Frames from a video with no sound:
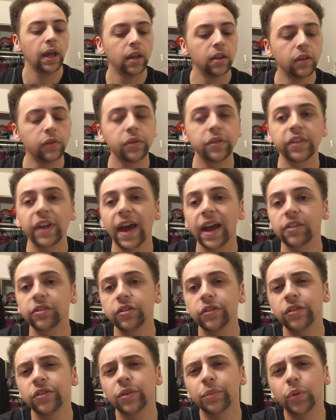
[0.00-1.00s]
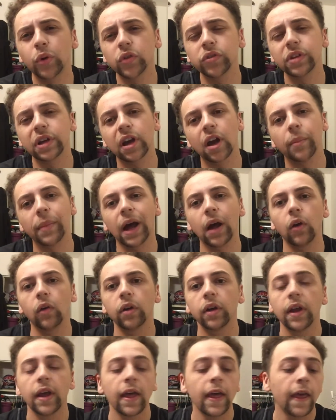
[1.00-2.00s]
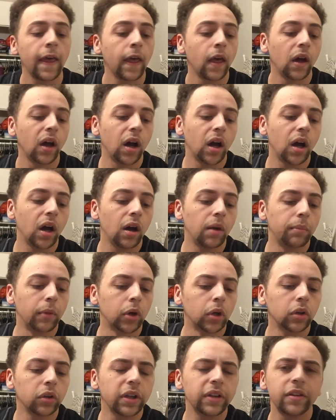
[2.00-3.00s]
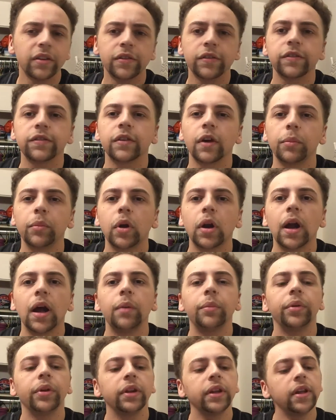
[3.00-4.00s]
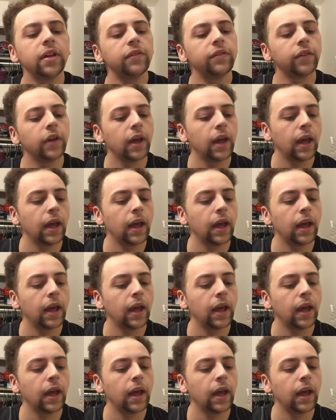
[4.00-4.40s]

This was actually supposed to come out early this summer, I believe,